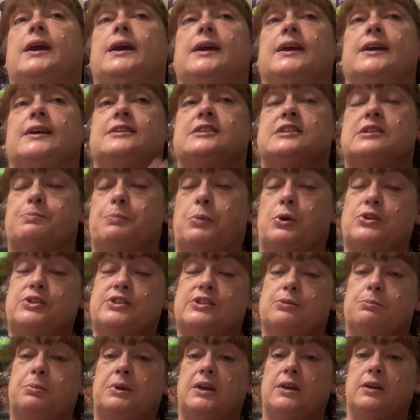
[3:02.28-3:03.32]
It's supposed
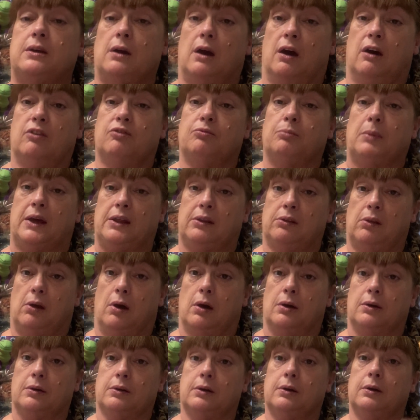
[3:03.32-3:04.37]
to be of my
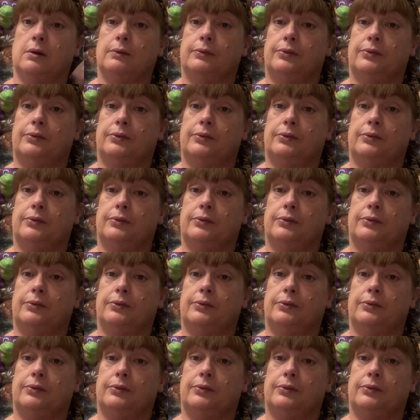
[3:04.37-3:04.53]
lung.